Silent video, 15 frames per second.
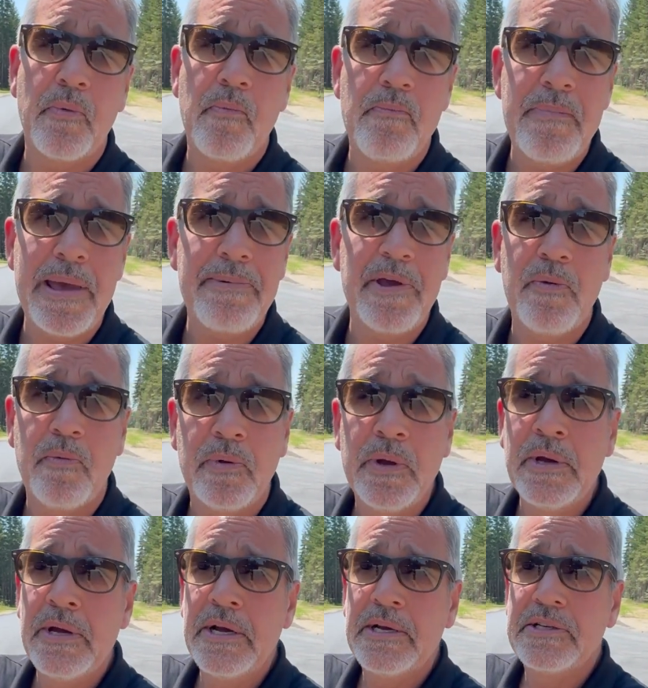maybe
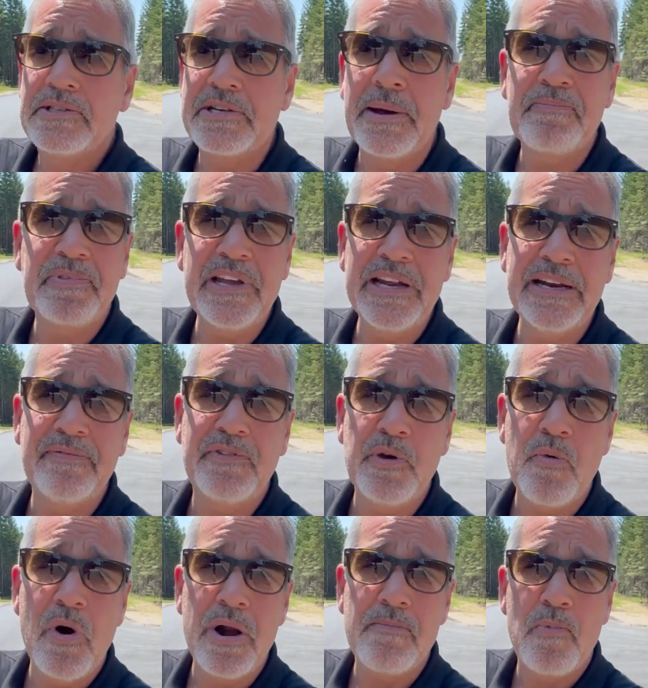something if
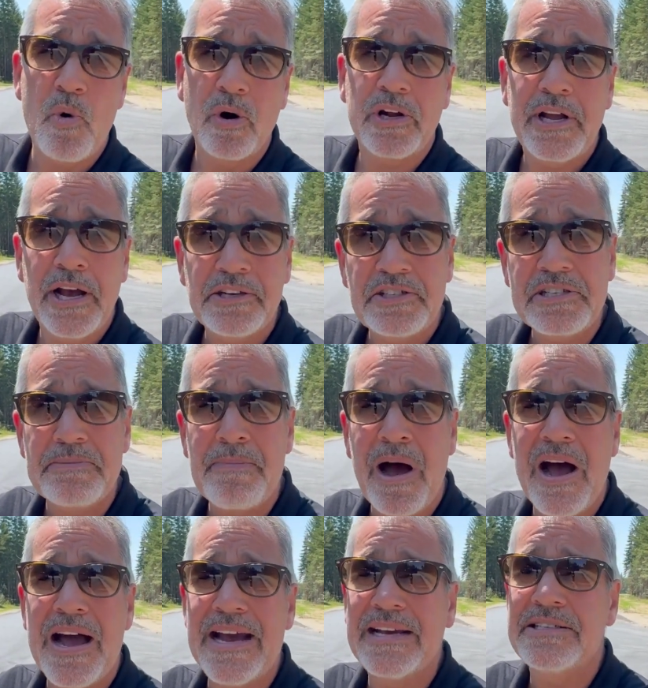you want to more
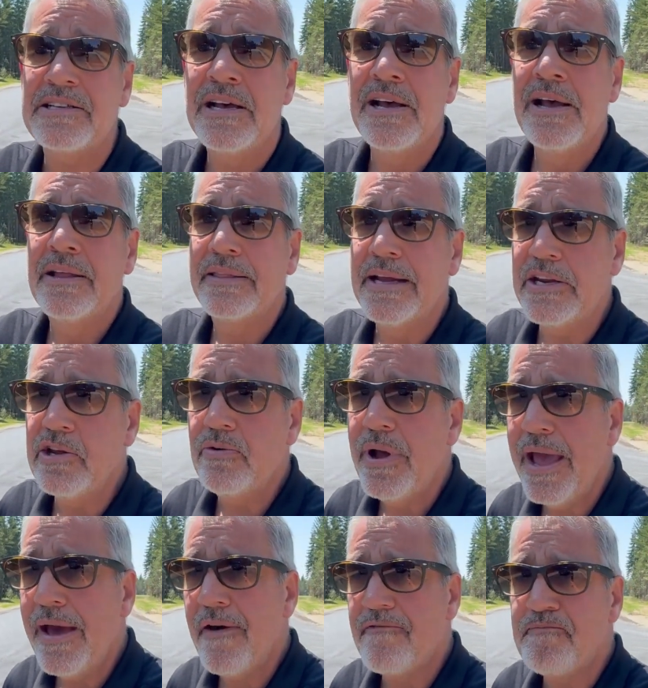customize. They do
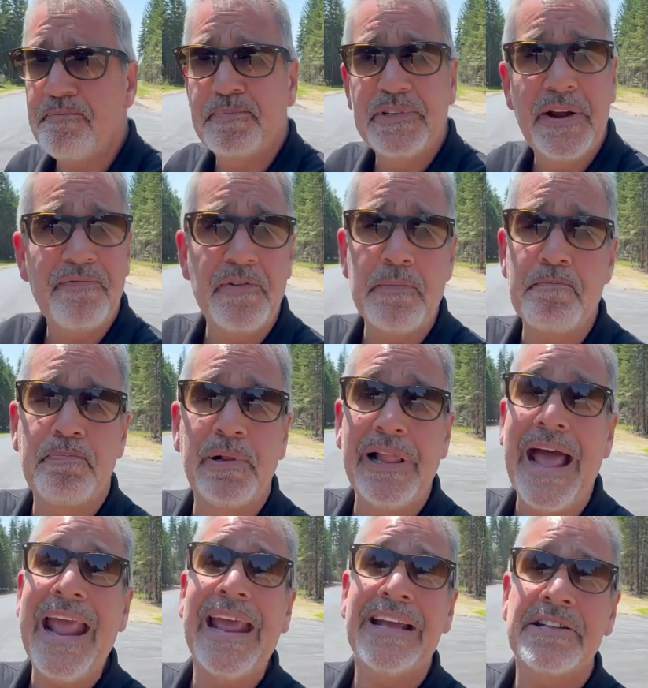have different
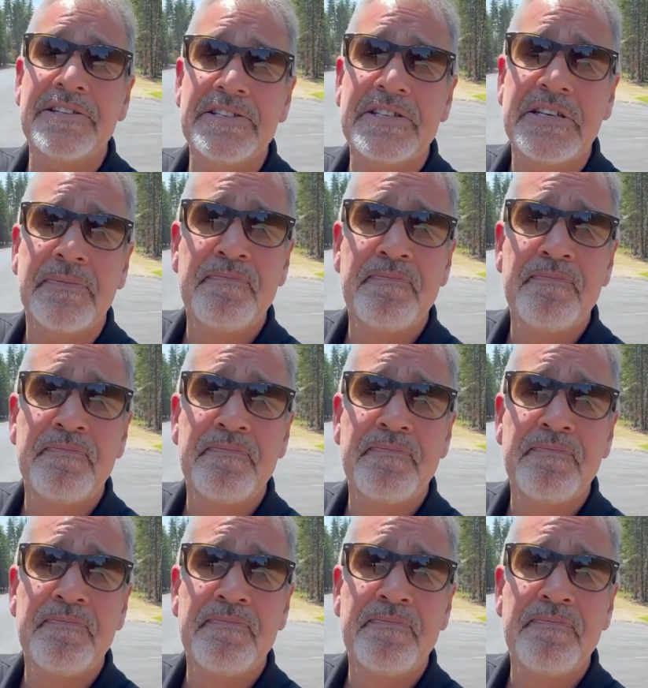plans.